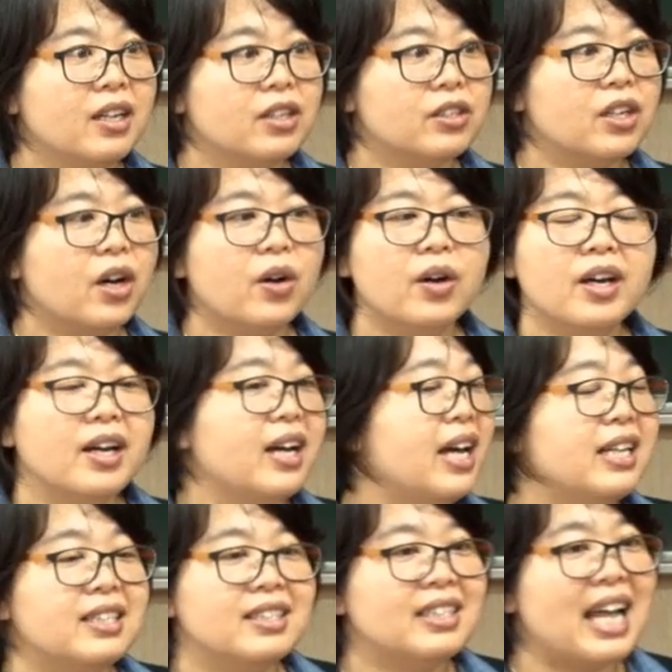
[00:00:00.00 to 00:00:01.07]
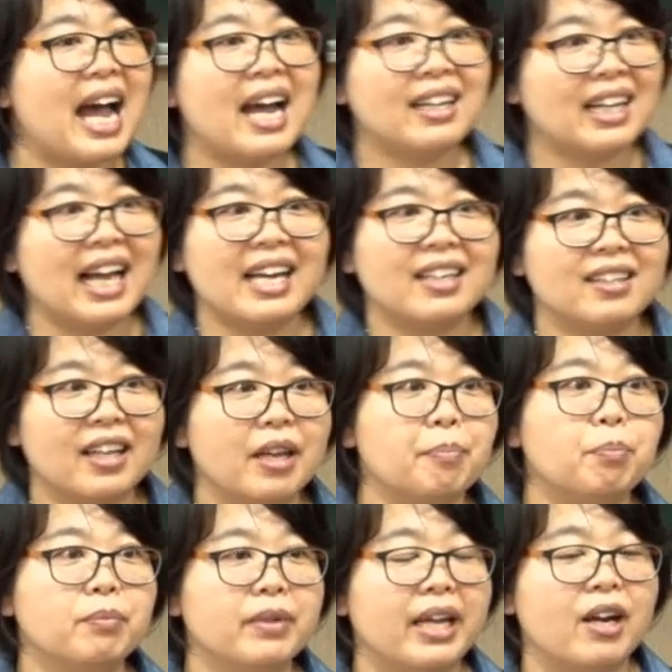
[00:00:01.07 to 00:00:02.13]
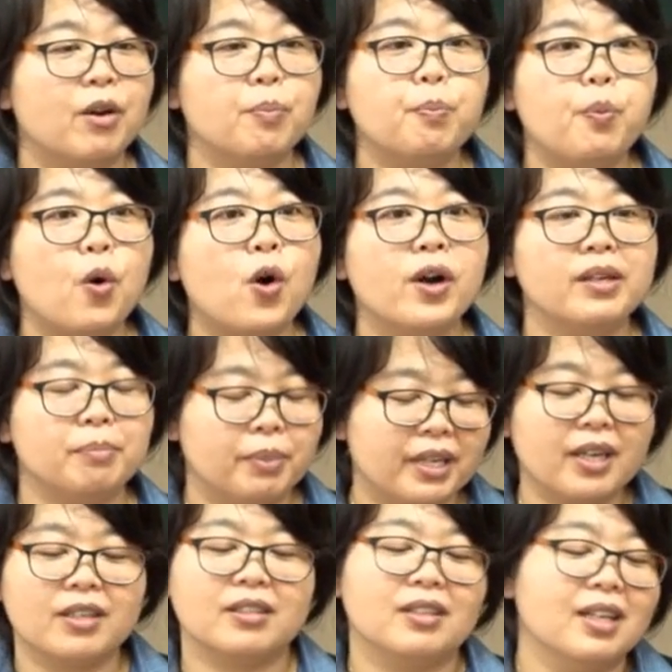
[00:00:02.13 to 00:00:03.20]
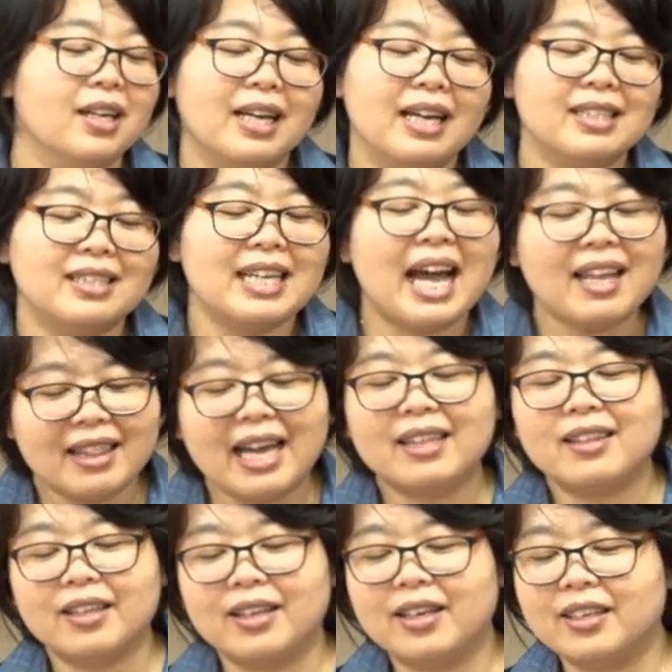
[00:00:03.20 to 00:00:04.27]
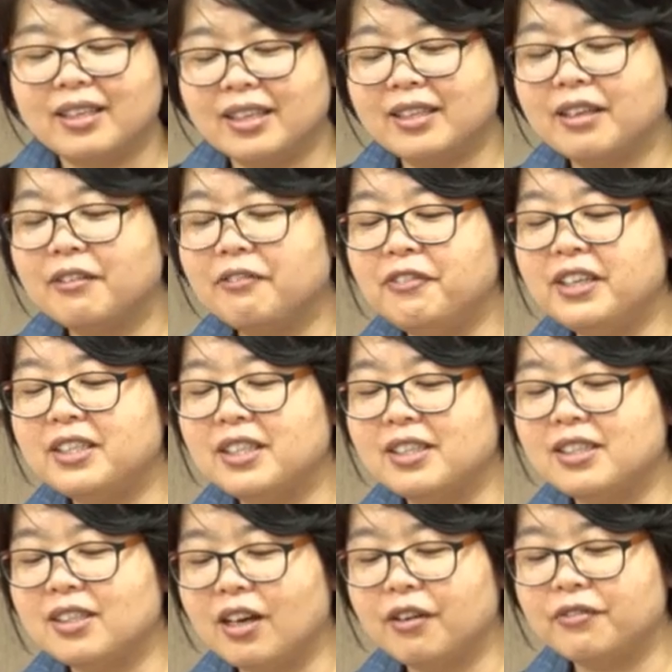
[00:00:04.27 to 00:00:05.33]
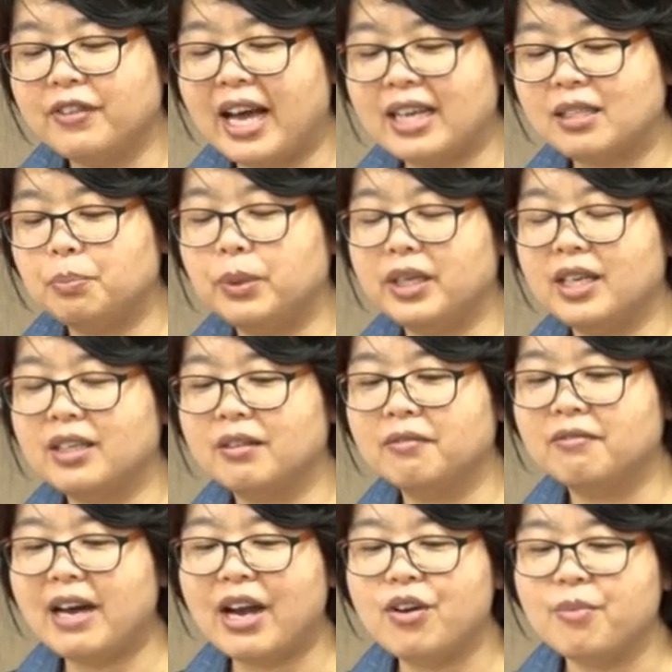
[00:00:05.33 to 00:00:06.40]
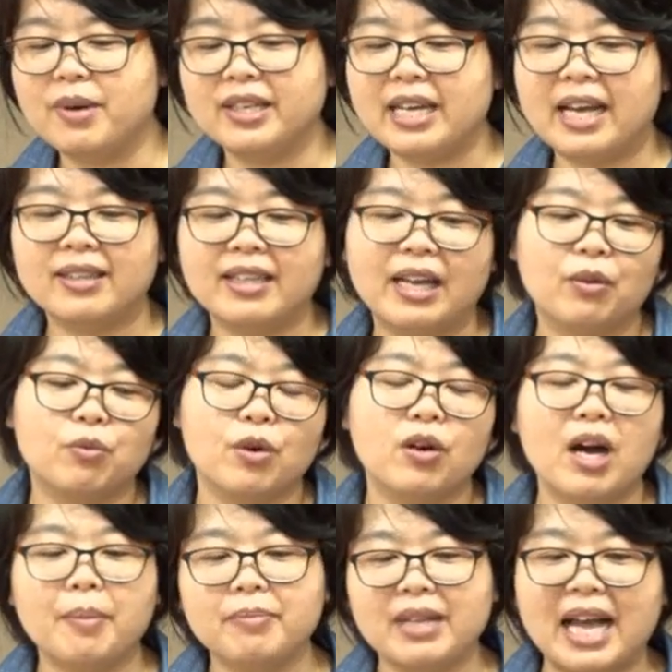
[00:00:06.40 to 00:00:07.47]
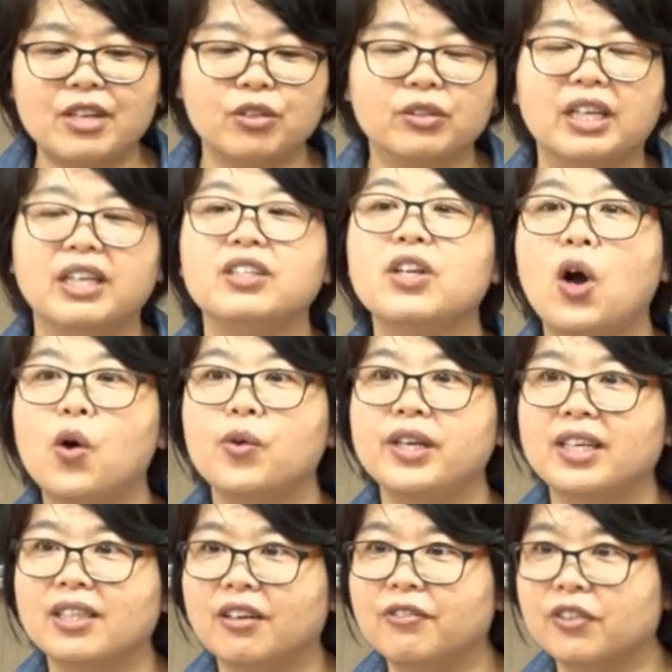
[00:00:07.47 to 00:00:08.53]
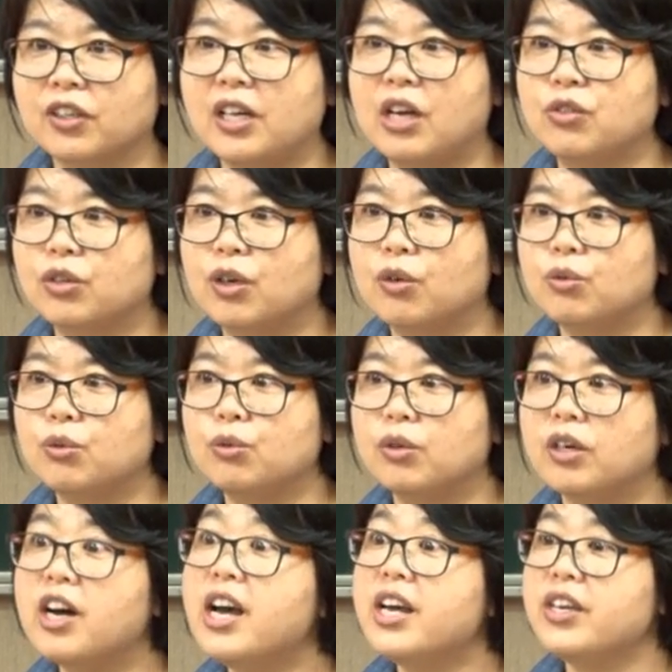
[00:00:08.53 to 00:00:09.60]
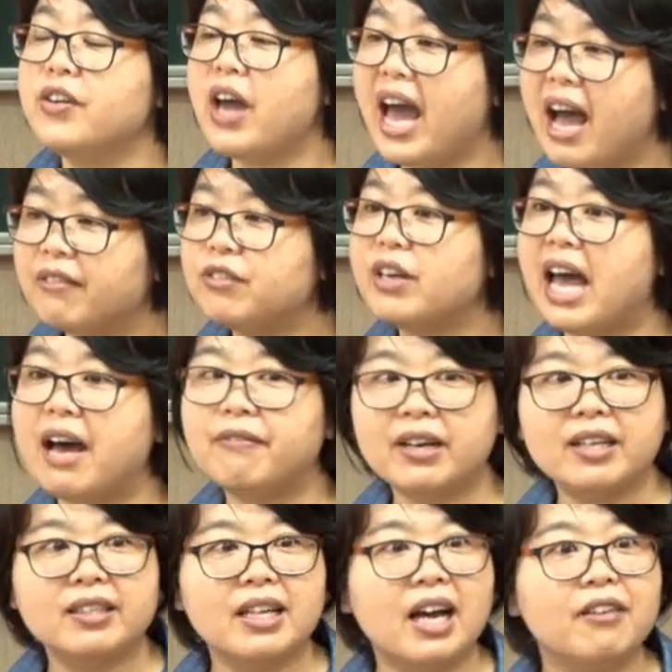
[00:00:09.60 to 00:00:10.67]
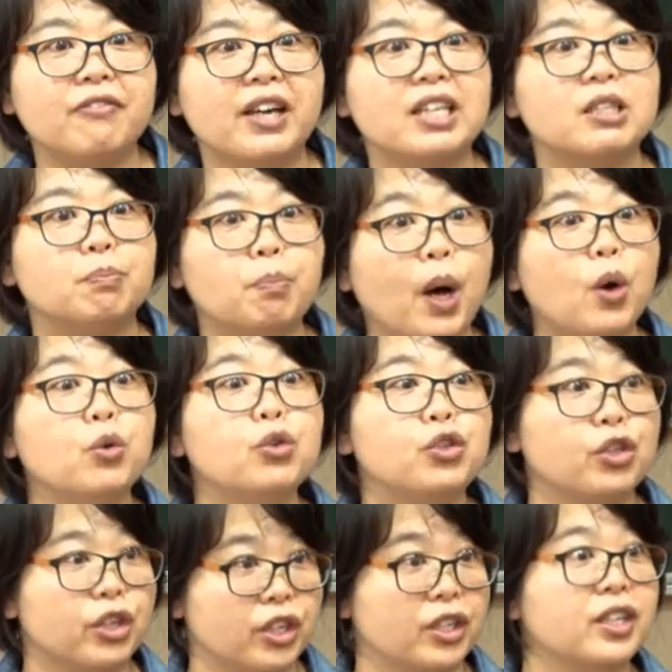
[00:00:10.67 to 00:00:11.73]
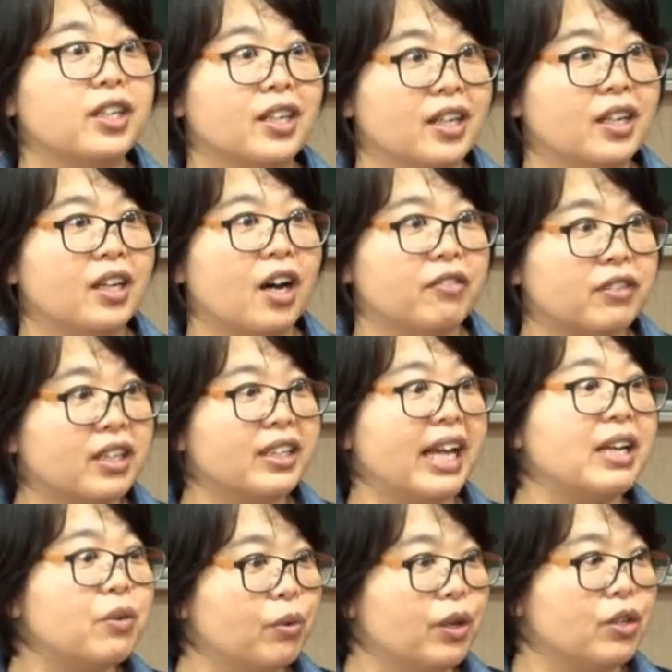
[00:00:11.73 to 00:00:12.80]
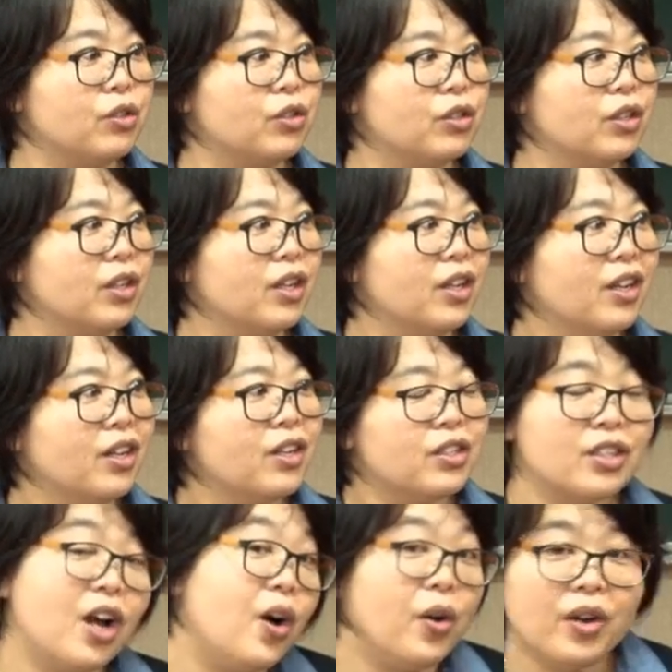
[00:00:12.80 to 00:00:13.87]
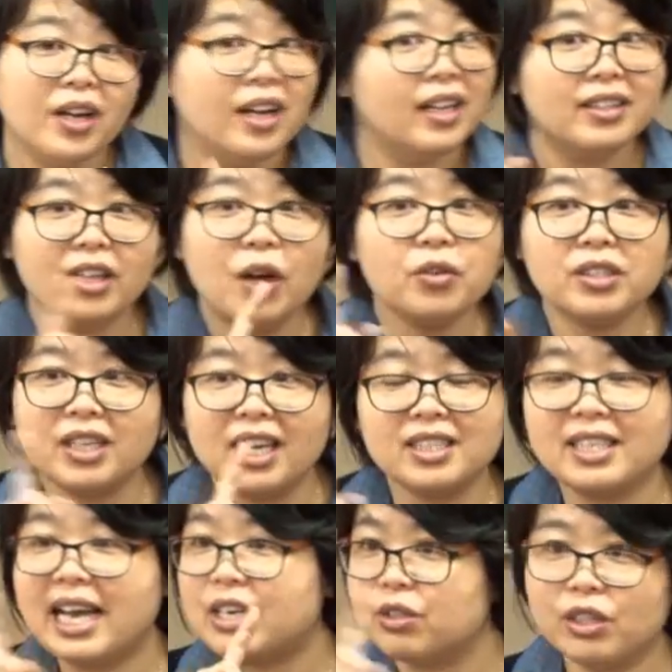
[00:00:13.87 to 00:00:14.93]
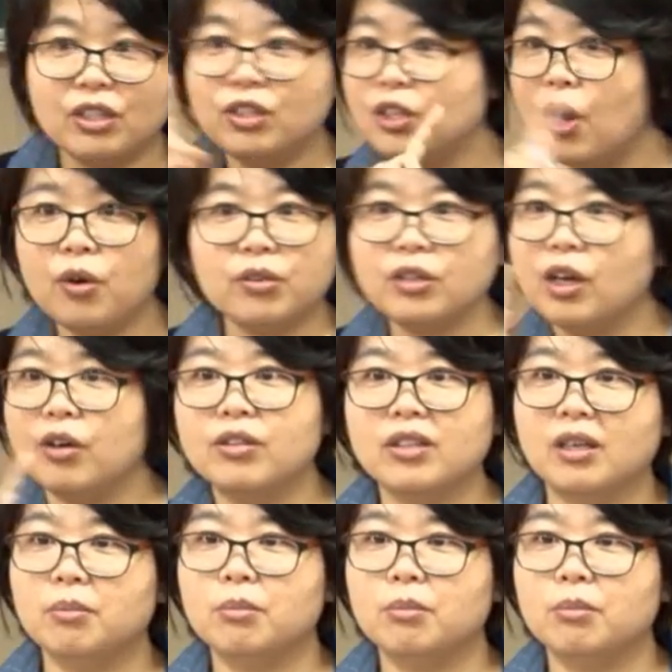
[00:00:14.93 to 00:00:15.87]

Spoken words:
So it's not like they are born, because it's not that they're in the fetus of that speaking environment and they grow up naturally knowing the phonological rule. You have to have enough exposure of the language. So those kids actually don't know the